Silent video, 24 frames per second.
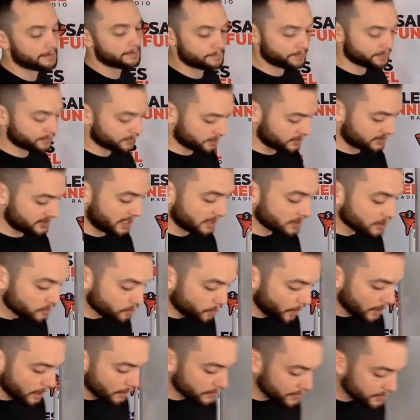Okay, they're
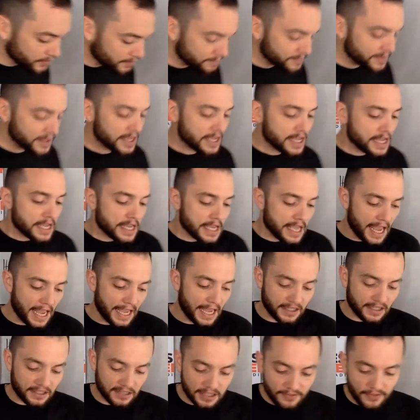selling wealth.
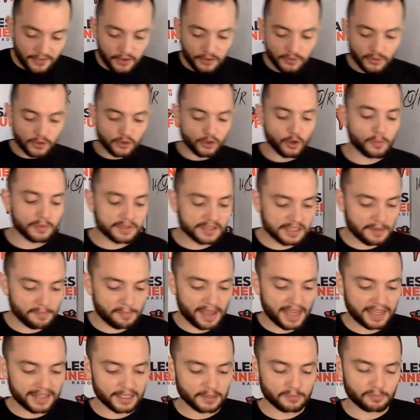And ClickFunnels was almost an
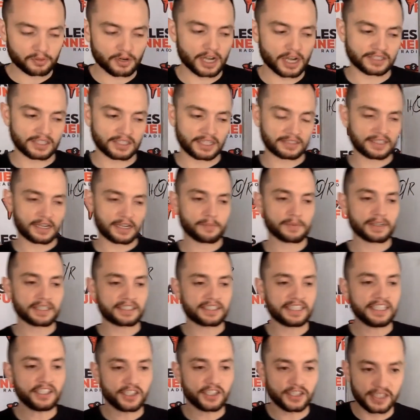abandoned project. And I'm
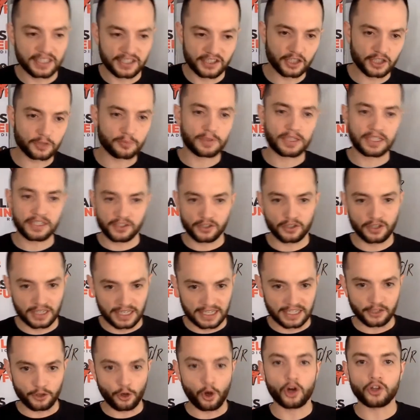going to teach you this just because,
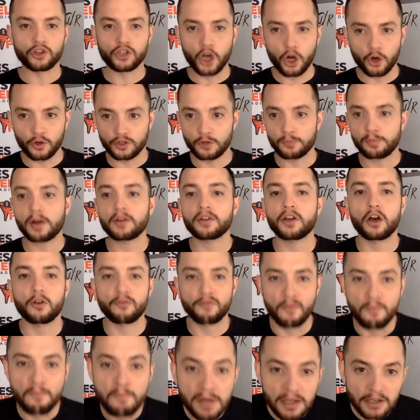again, you all know, you're probably
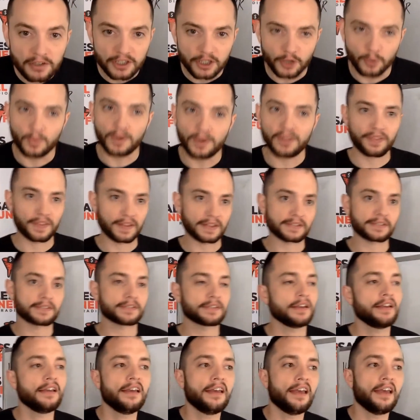all familiar with
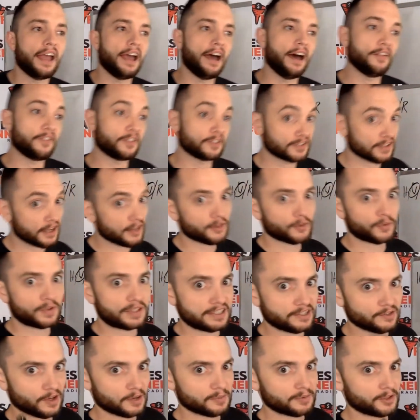this. There's other
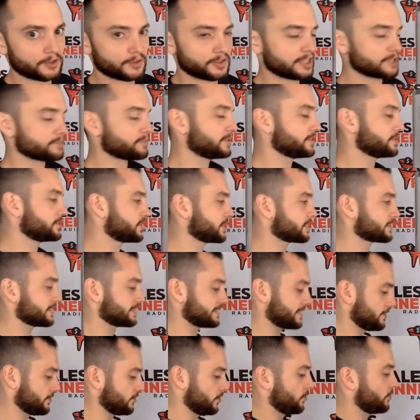reasons why I'm doing this, but check
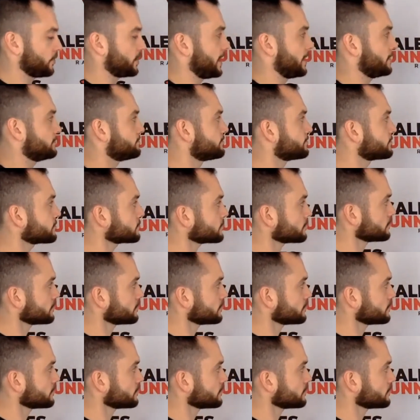this out, though, okay?